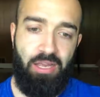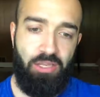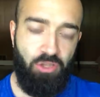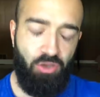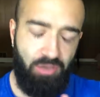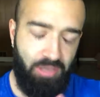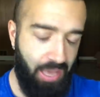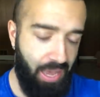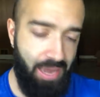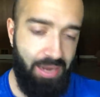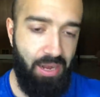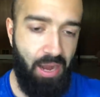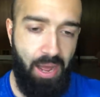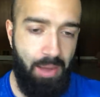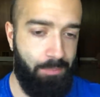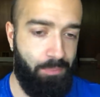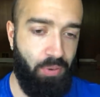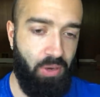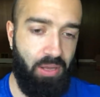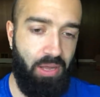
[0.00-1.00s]
You
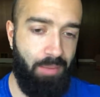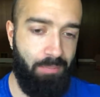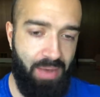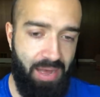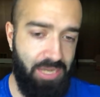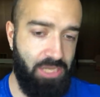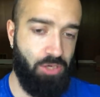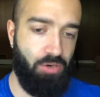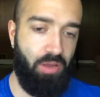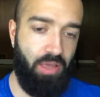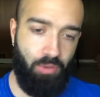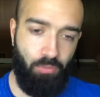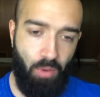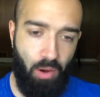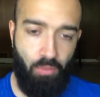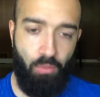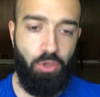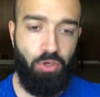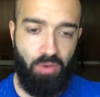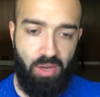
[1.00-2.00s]
cannot put, imagine, like,
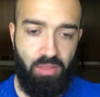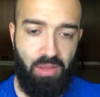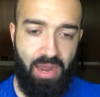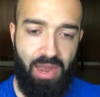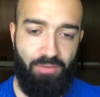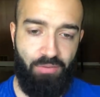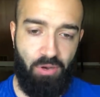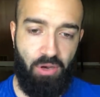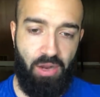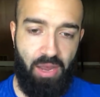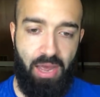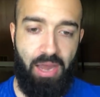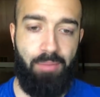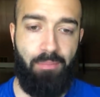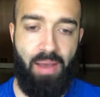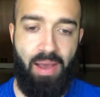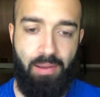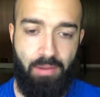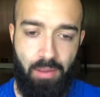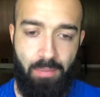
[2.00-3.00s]
what would you rather have in your hand?
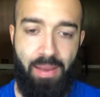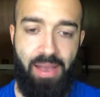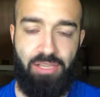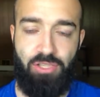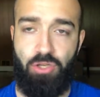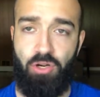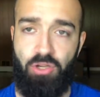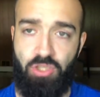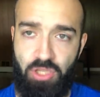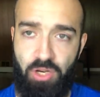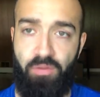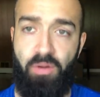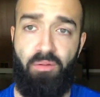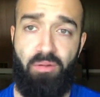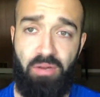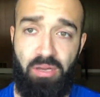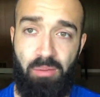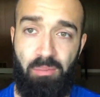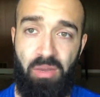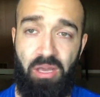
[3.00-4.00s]
Mighty Master or Servant of
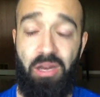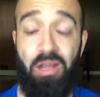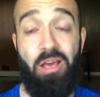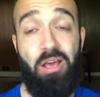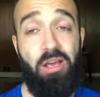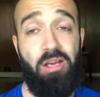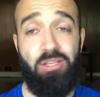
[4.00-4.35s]
Endymion?